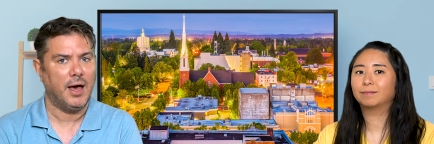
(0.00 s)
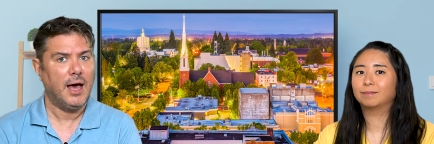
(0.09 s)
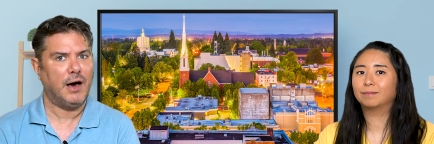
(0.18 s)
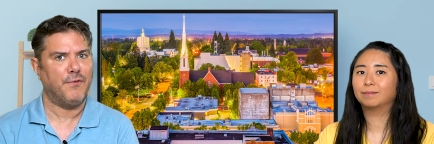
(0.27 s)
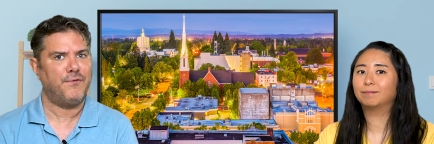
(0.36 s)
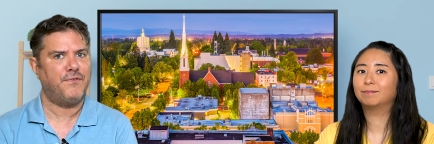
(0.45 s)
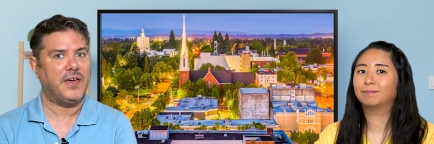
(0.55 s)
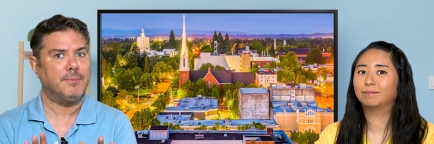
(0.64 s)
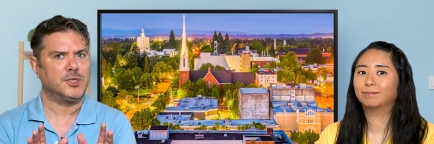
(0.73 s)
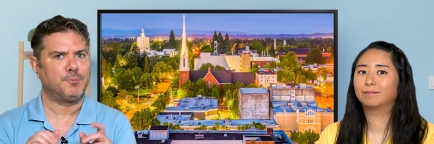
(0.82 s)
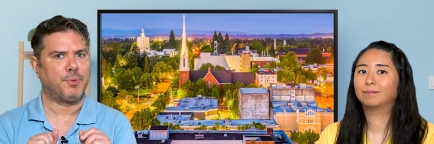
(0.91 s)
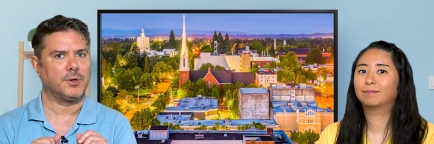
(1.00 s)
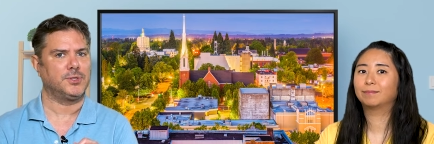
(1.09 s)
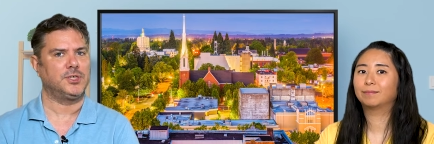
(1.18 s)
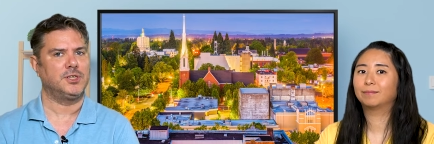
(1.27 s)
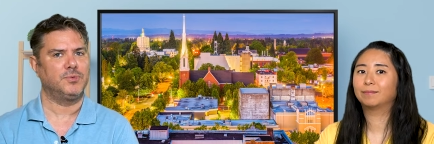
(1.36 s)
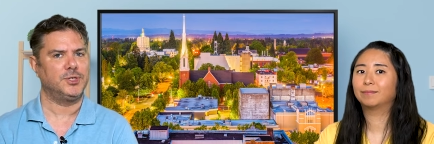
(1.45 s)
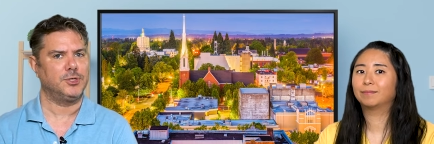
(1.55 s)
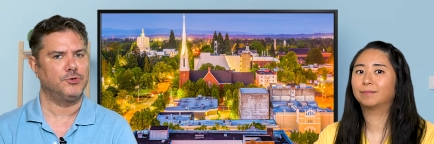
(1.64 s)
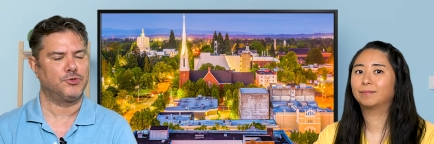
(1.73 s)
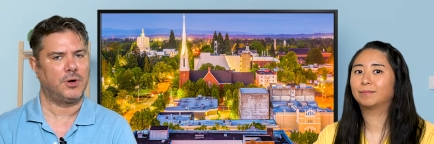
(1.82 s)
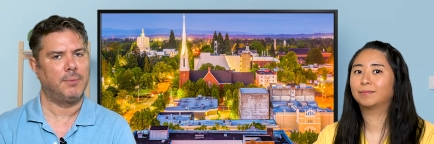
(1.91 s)
Speaker 1: a famous person was in
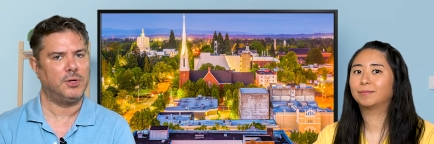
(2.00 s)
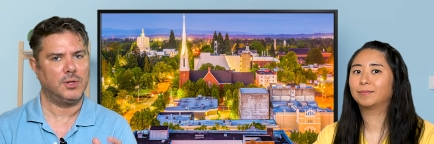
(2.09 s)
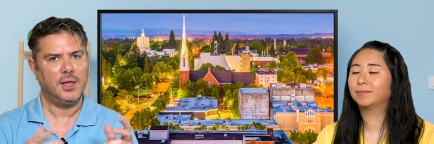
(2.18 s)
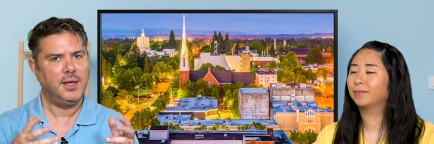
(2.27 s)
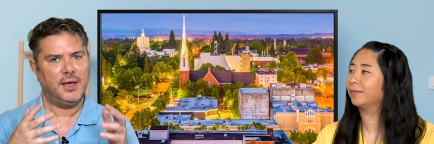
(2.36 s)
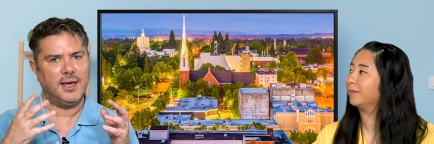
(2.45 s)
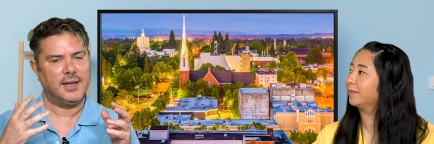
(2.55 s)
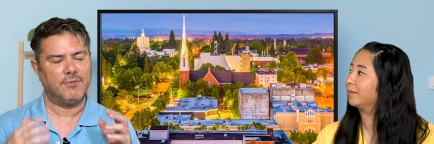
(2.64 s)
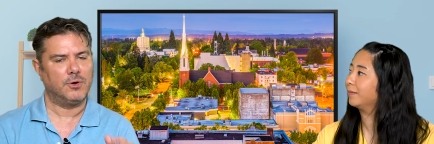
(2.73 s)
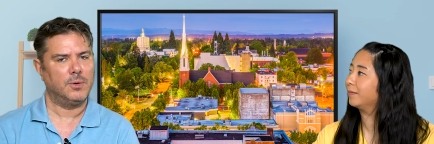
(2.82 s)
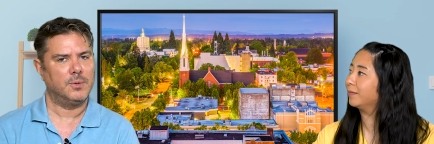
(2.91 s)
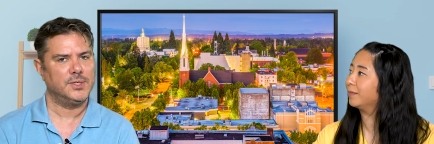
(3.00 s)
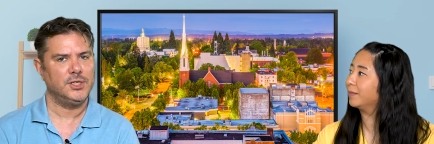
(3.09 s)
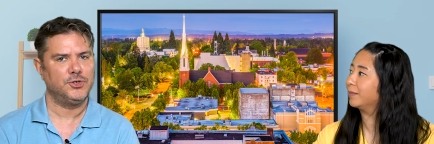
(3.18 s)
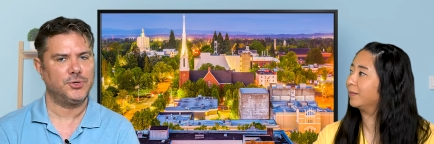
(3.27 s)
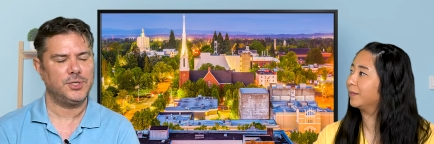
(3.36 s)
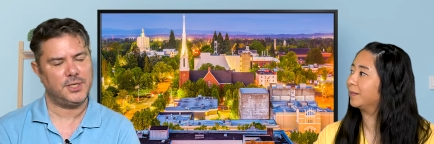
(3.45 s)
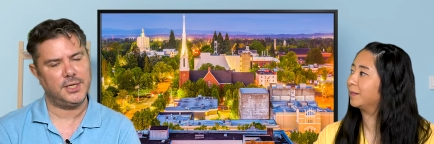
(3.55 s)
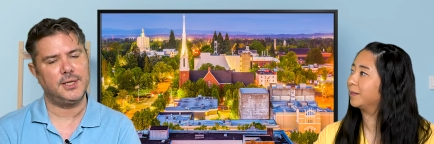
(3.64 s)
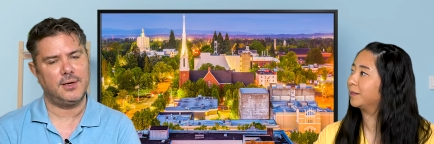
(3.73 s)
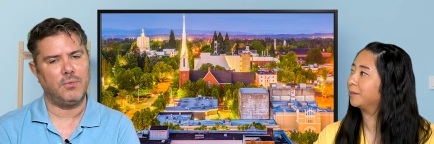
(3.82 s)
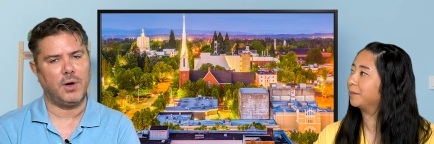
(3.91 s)
trouble and everyone was interested
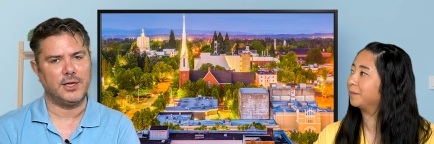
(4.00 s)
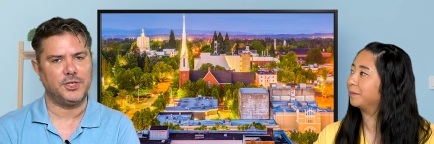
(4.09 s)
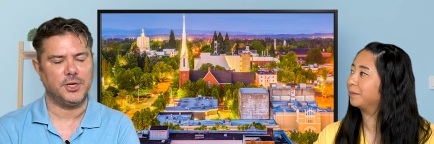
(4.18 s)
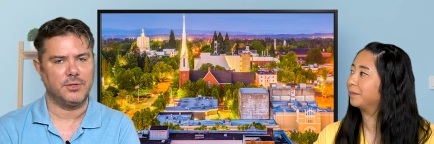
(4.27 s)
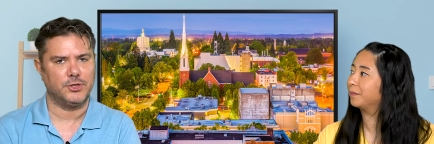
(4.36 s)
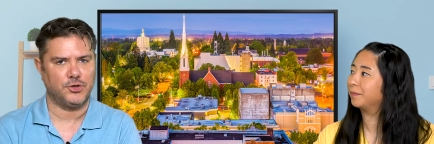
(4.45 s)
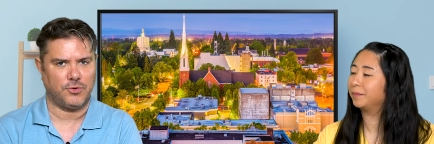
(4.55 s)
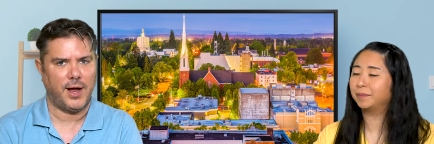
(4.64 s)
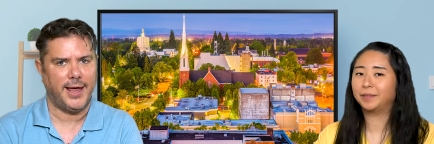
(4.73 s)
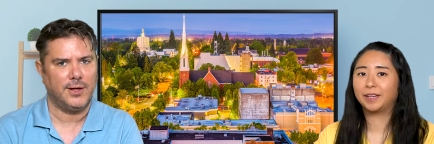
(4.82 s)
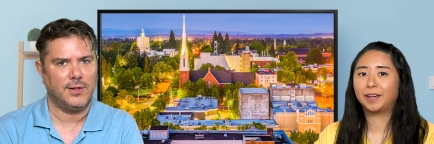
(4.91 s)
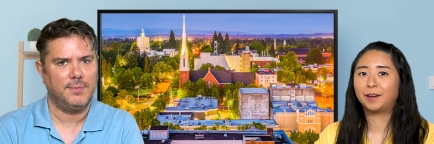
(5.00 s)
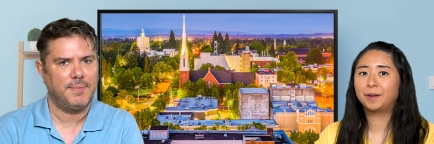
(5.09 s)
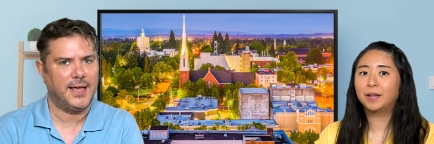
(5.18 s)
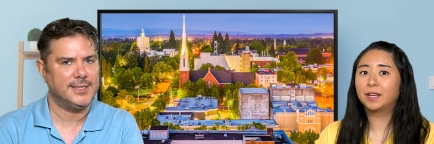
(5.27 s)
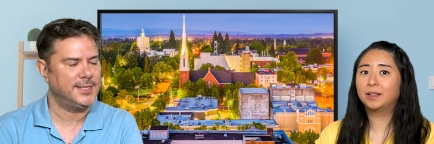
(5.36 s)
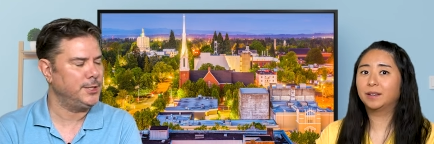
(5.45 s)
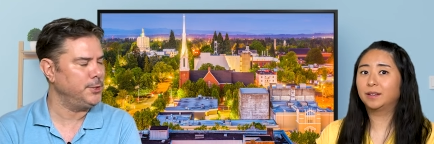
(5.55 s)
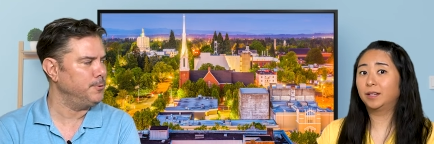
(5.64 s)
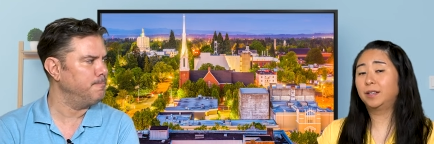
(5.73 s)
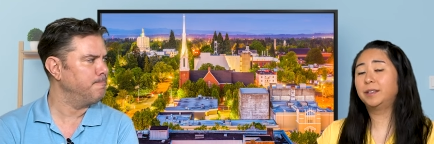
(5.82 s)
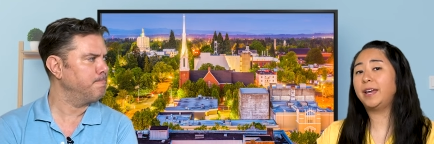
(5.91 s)
in watching the trial, as they
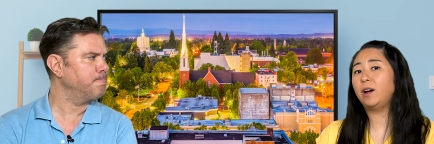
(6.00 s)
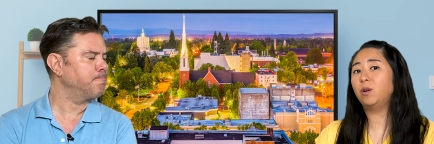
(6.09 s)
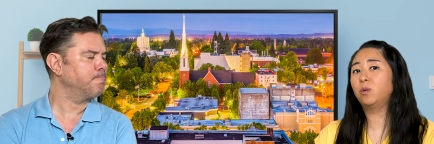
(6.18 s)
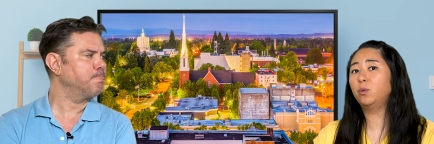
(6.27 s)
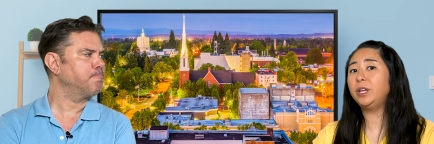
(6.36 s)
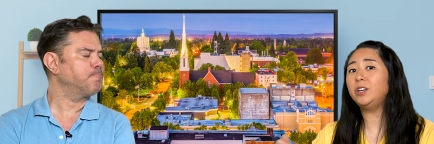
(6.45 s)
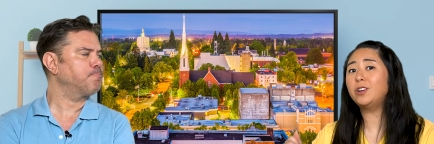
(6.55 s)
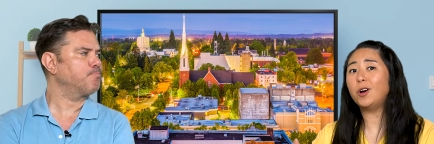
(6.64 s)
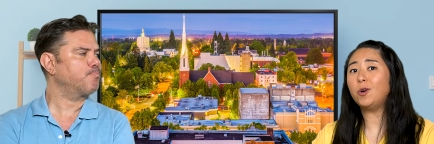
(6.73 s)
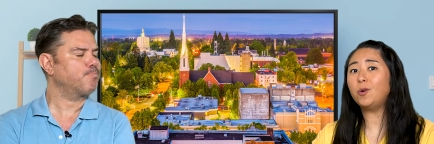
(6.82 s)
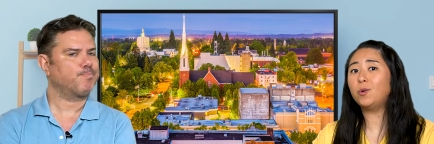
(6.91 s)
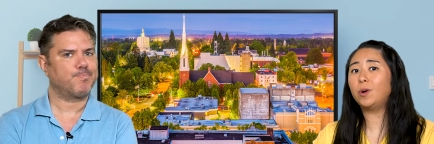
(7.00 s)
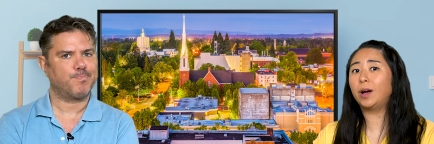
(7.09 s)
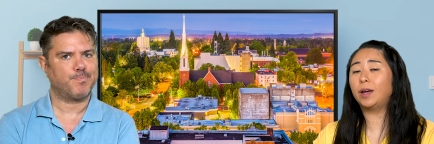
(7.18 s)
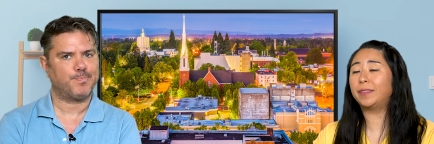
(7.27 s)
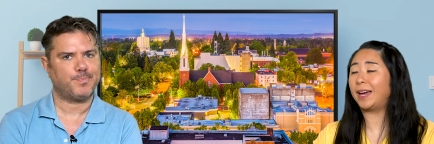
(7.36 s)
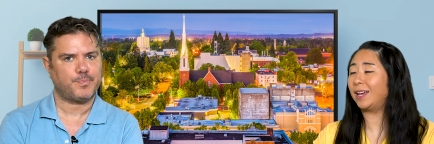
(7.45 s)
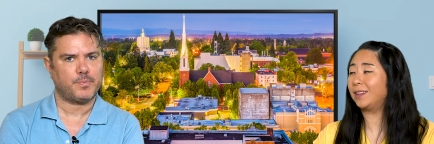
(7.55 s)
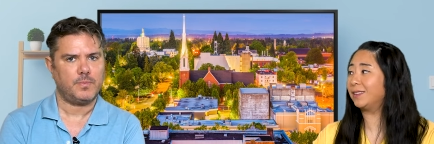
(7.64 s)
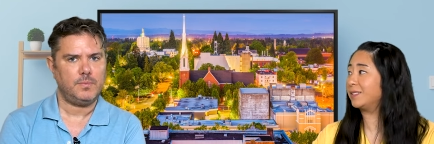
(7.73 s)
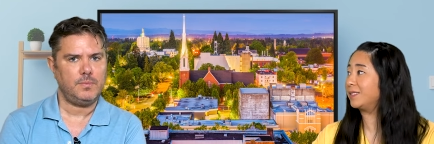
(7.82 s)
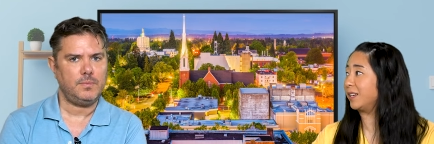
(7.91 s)
do.
Speaker 2: Now, we know that
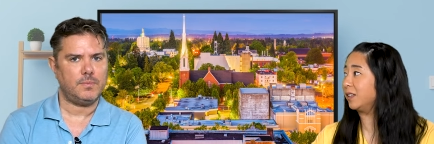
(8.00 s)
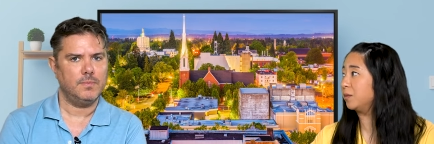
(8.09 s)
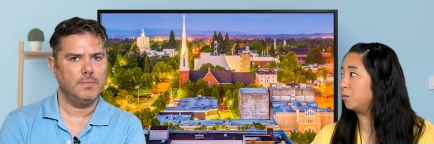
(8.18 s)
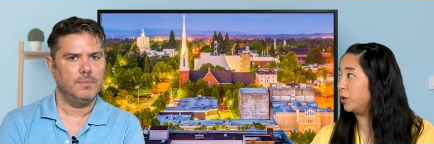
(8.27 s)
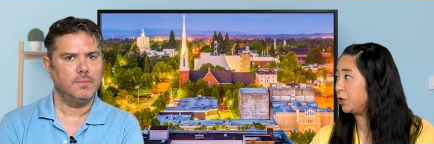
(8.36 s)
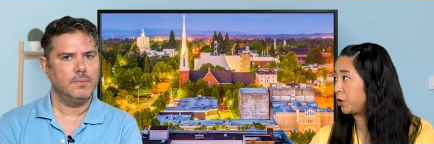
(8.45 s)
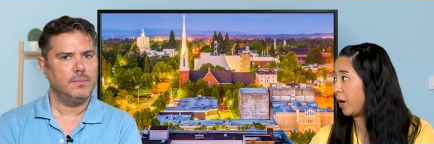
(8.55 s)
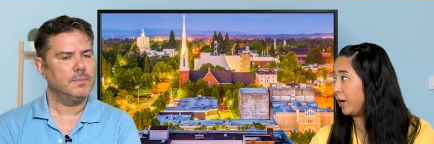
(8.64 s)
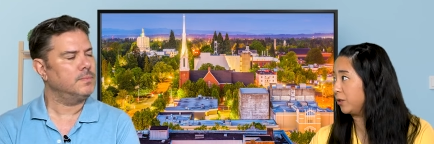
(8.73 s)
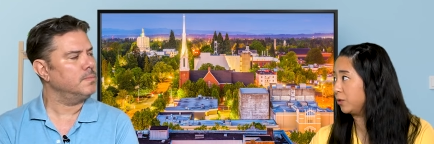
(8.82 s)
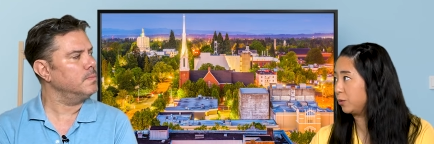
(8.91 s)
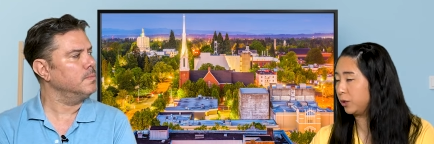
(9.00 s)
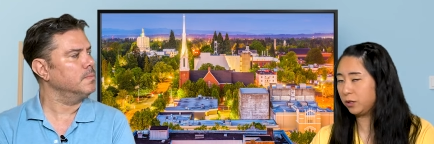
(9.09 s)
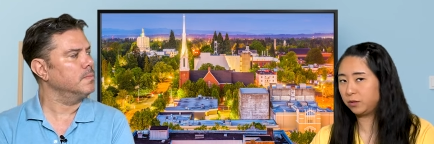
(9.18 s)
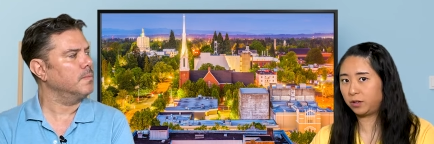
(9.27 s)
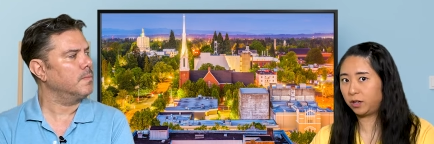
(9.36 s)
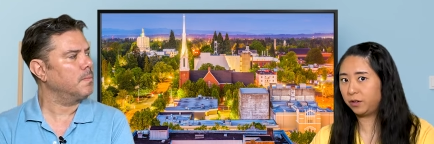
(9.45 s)
the Salem witch trials
Speaker 1: were